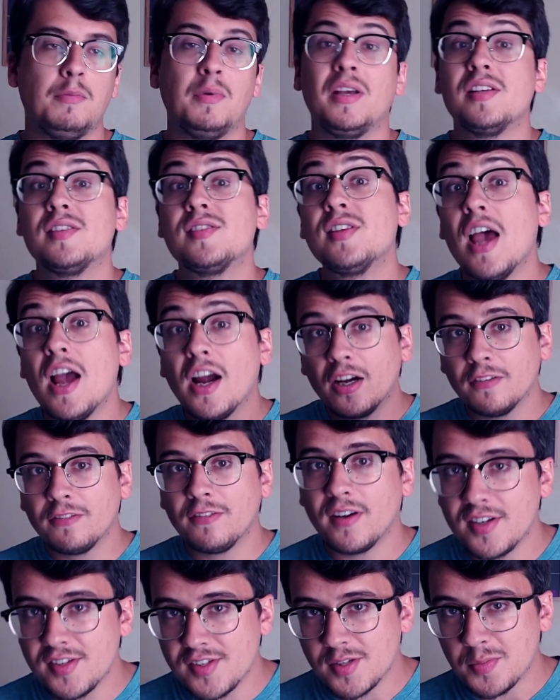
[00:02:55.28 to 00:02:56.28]
may
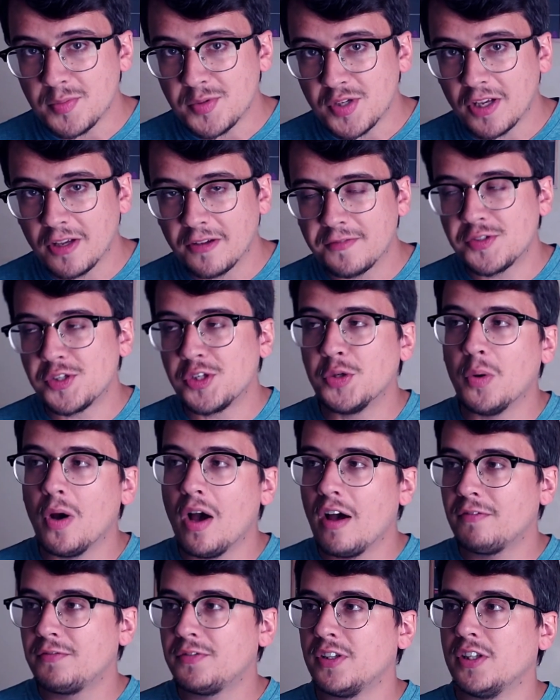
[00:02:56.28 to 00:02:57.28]
sacrifice themselves too
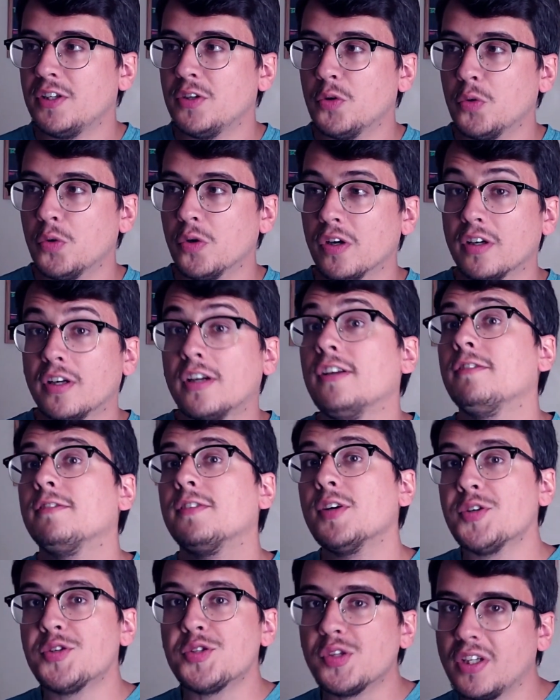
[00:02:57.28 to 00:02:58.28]
often, or
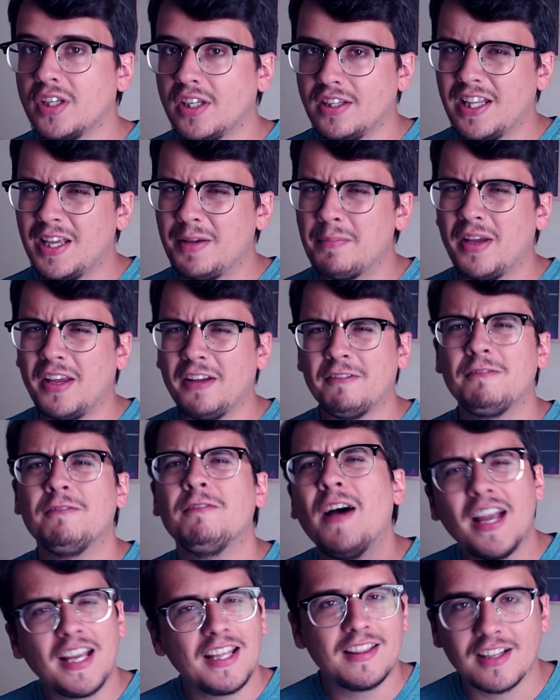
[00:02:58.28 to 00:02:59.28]
conversely, they may
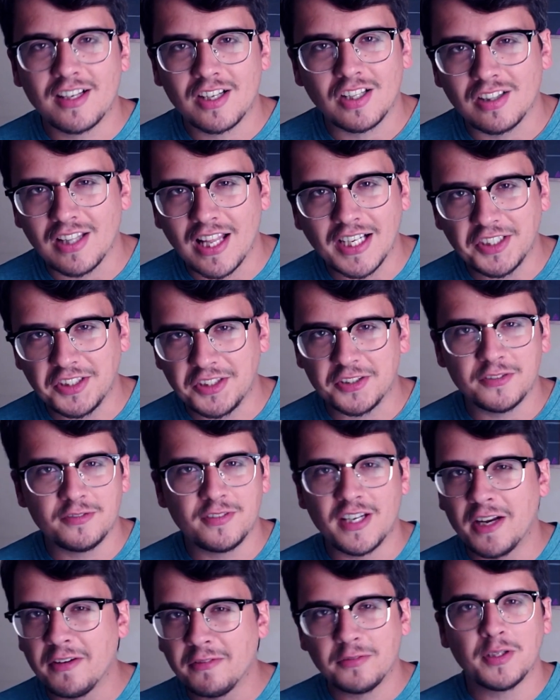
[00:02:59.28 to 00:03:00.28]
fight the collective at
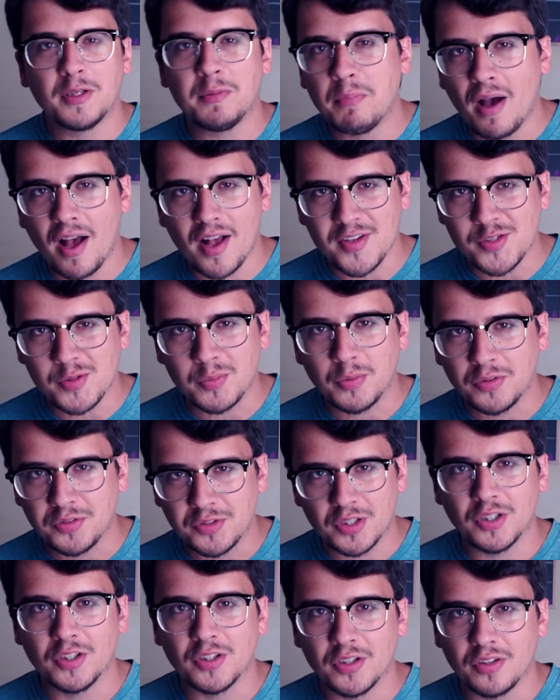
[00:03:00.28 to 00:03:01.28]
every possible
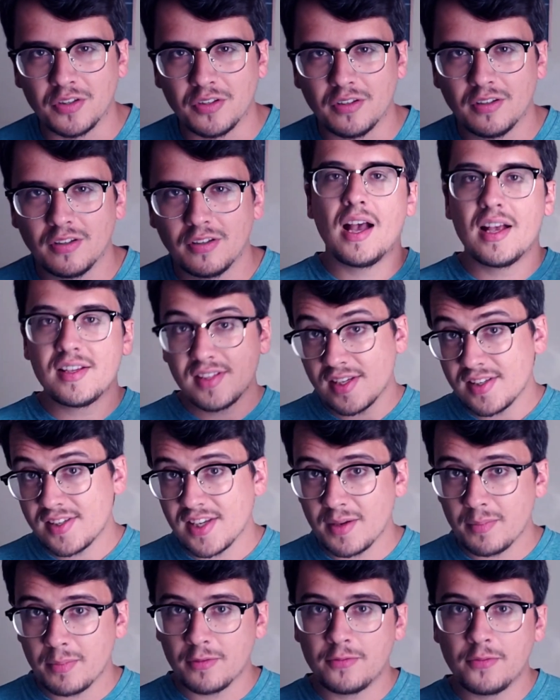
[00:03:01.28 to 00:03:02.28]
turn. As I
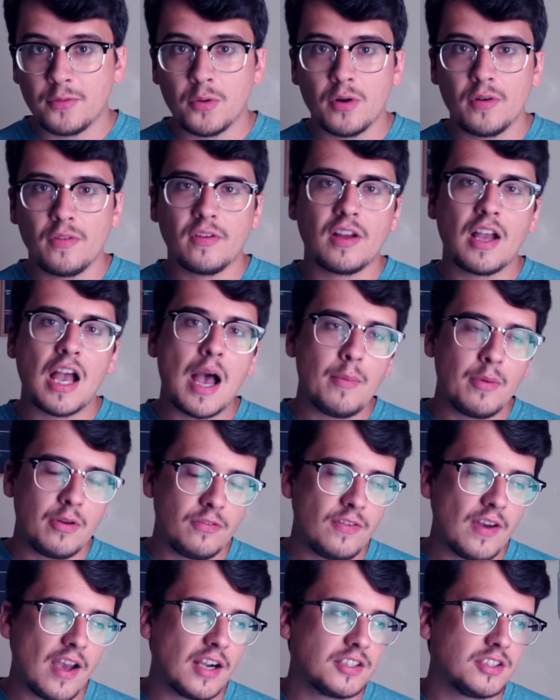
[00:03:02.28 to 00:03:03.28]
said before, the common
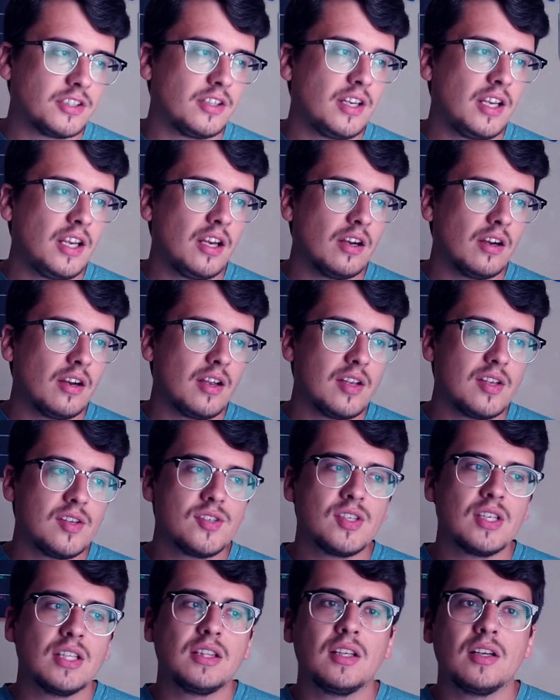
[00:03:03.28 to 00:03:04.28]
factor here is
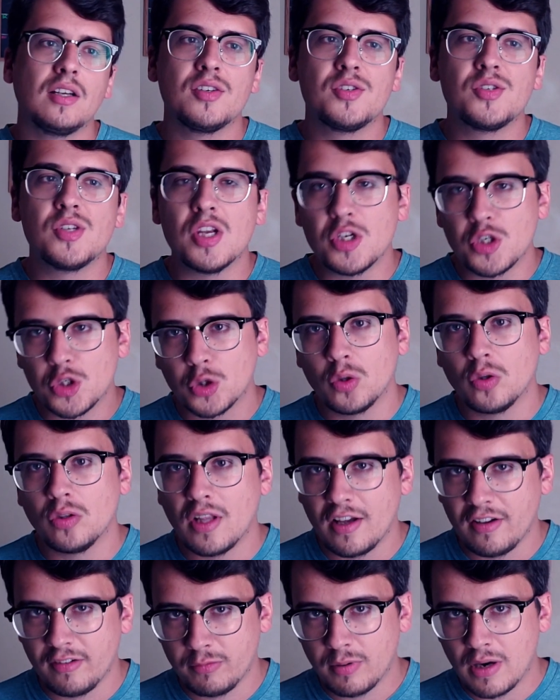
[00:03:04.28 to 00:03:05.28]
that central
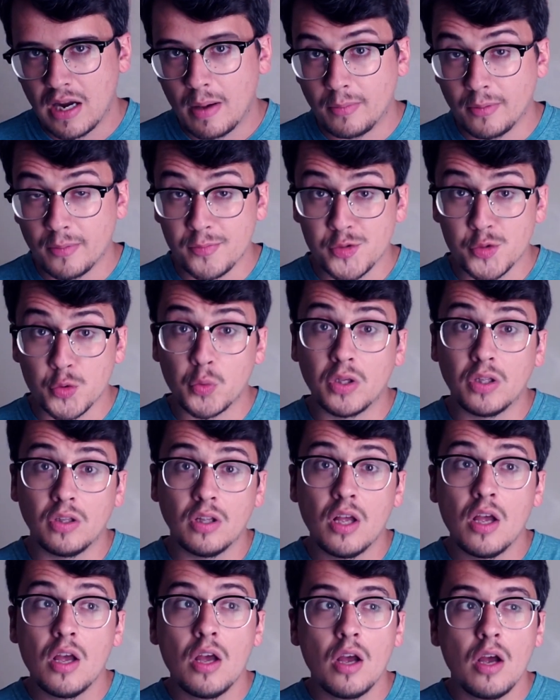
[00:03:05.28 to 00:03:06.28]
life problems will
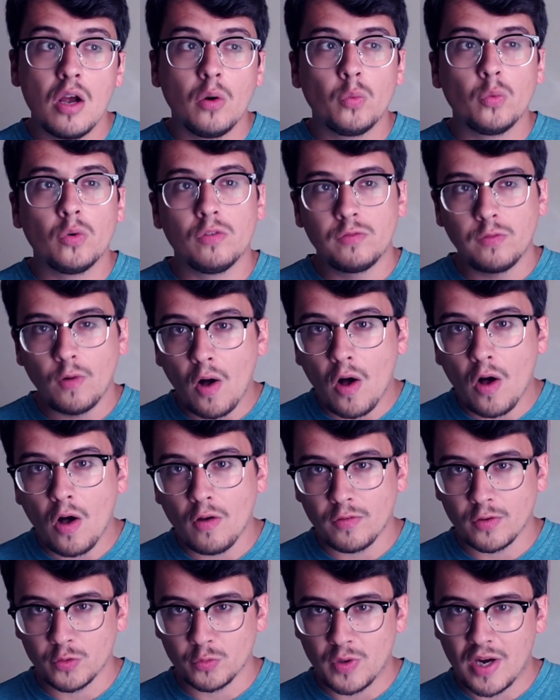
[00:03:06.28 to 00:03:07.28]
revolve
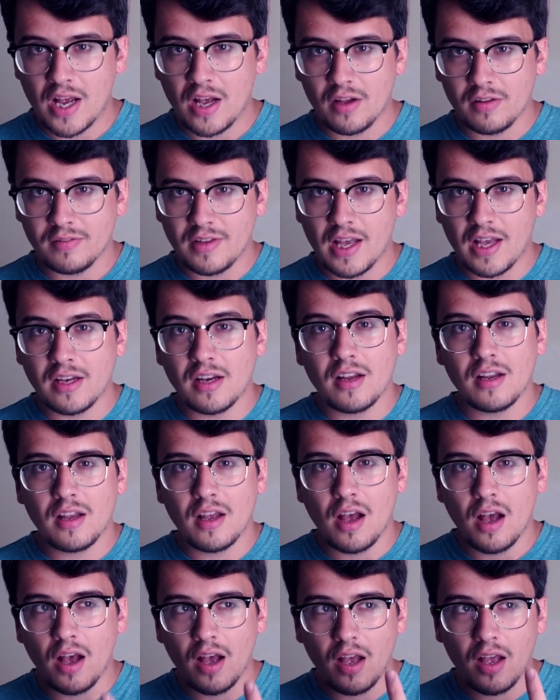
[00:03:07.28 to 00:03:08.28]
around that
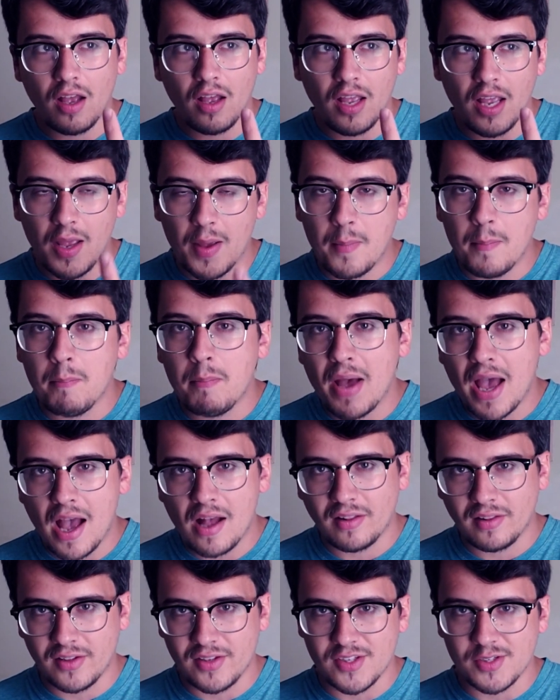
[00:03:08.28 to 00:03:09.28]

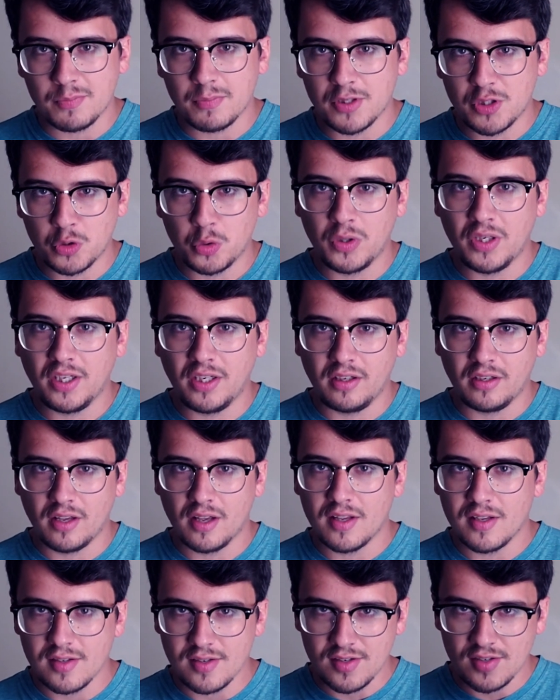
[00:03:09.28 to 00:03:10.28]
imbalance between
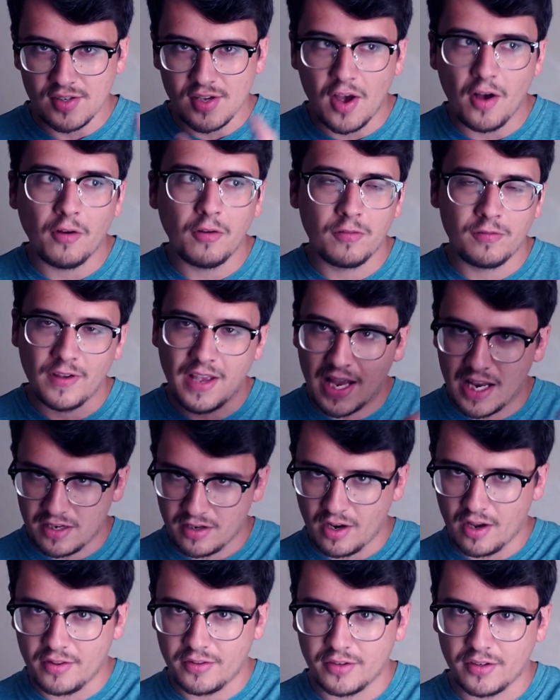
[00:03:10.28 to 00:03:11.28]
self and
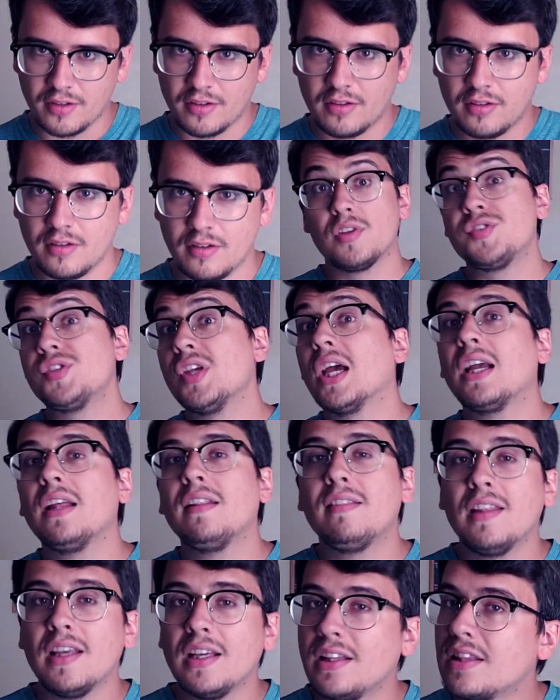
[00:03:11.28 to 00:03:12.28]
other. The second
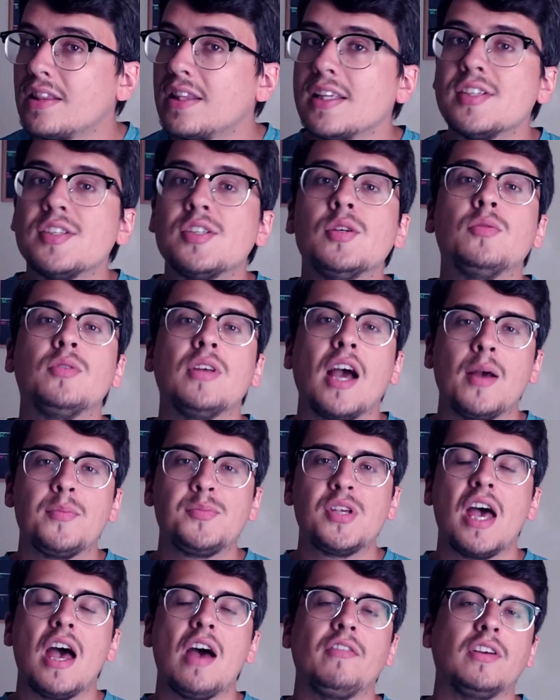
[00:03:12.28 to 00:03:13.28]
thing that these two types
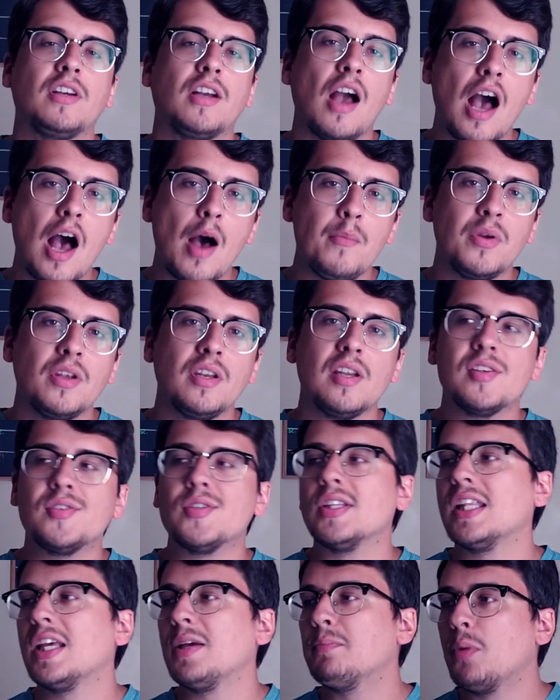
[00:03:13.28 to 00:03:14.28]
have in common is that
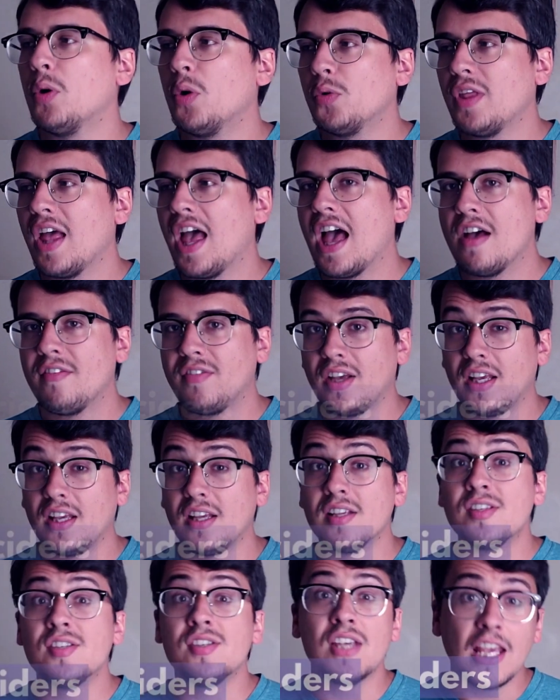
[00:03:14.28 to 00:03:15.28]
they both have a
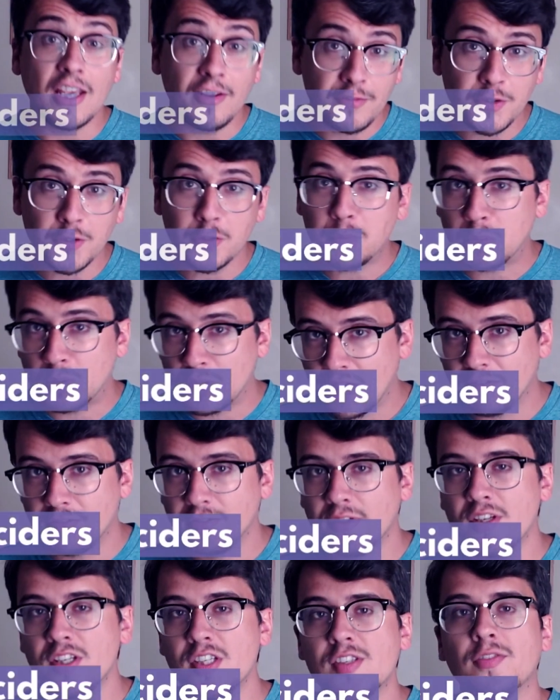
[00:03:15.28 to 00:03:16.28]
savior
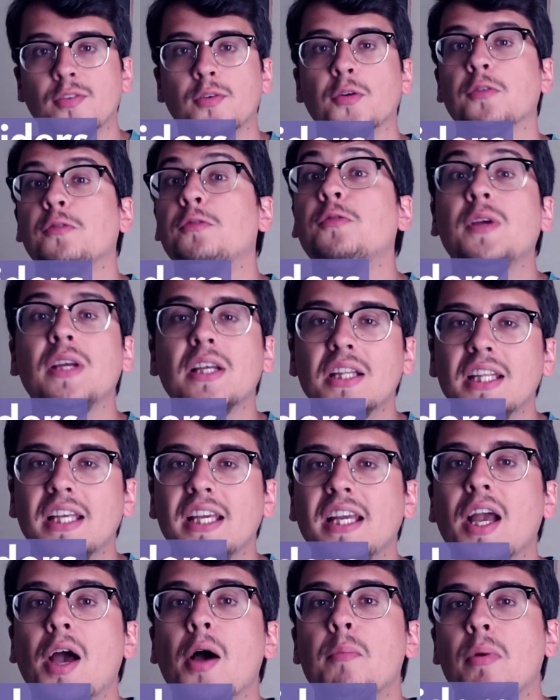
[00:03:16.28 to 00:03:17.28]
preference for
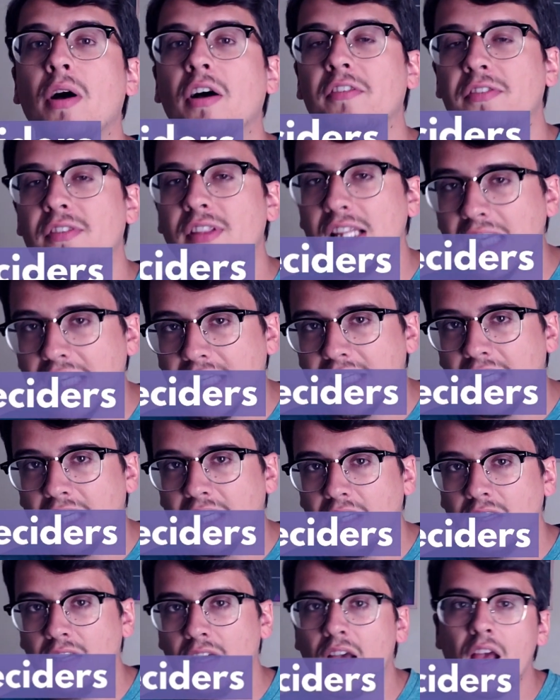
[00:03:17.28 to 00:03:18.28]
feeling above
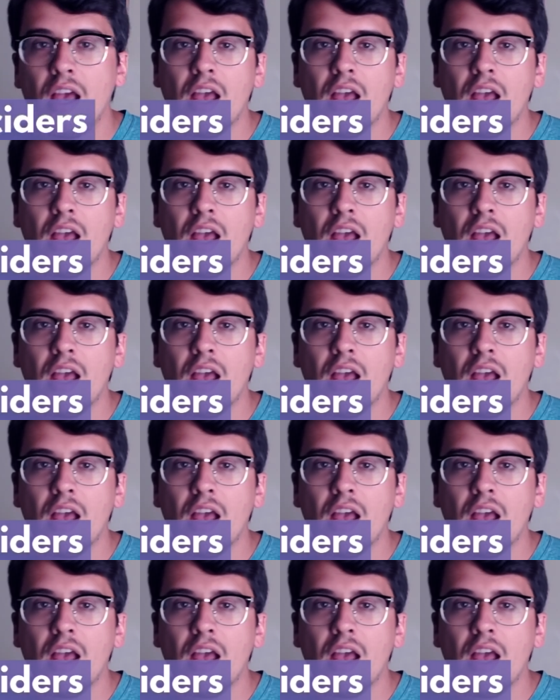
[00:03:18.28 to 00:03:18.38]
thinking.